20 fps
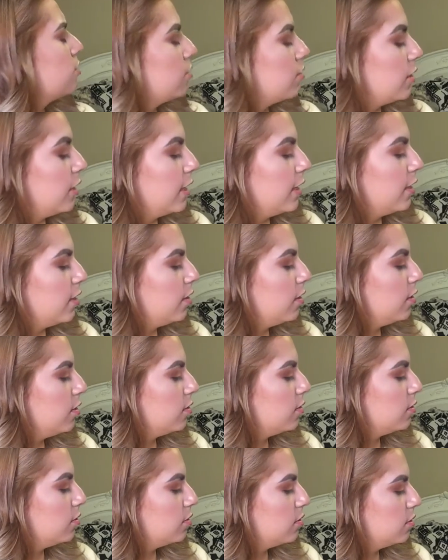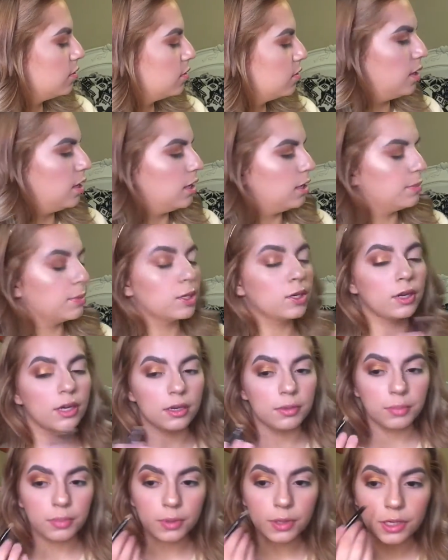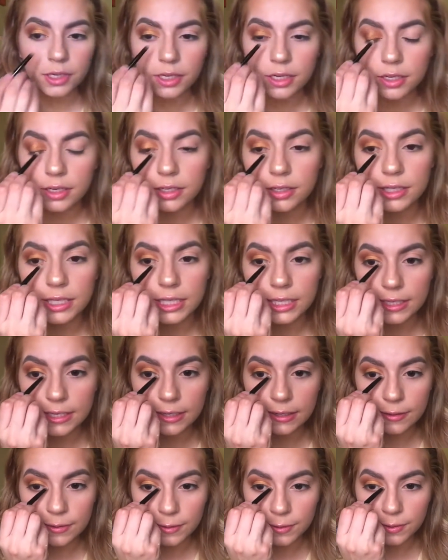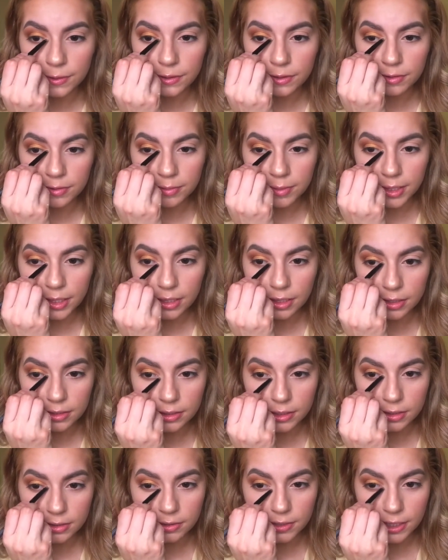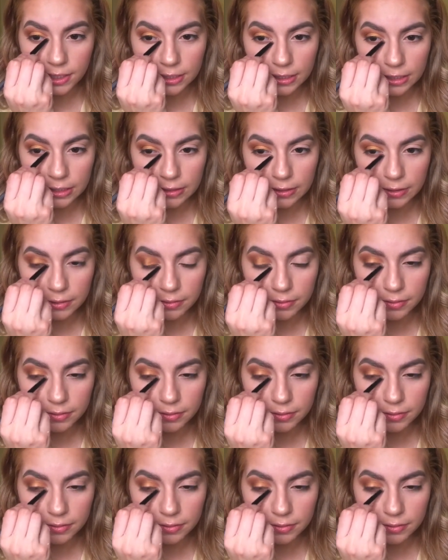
Glare. And I'm going to go ahead and put it in the inner corner of my eyelid right here.